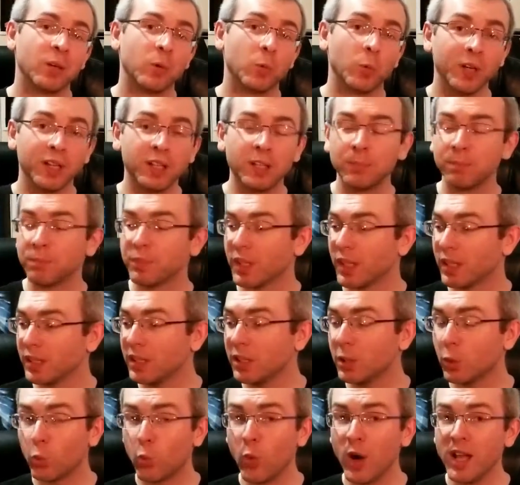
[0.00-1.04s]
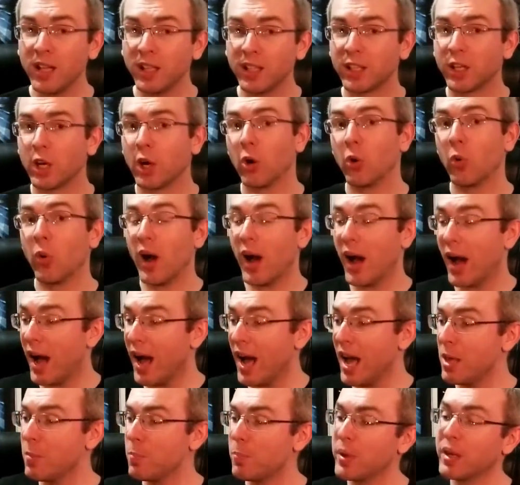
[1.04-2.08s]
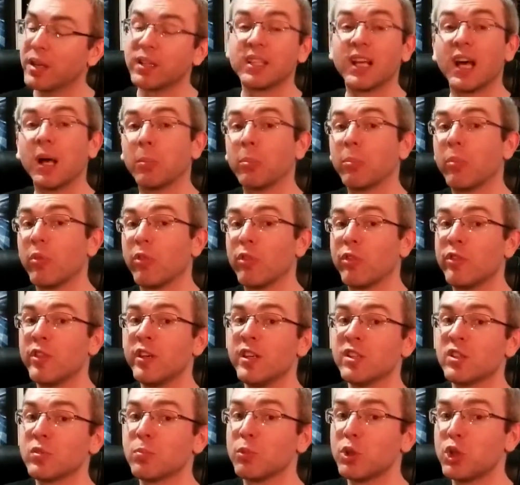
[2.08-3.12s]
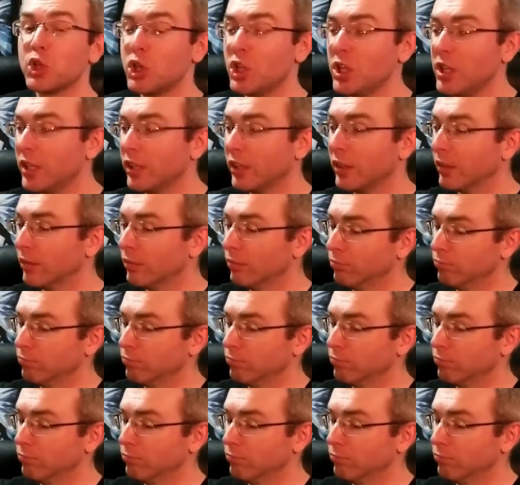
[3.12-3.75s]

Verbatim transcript: Well, a little while ago I picked up this machine,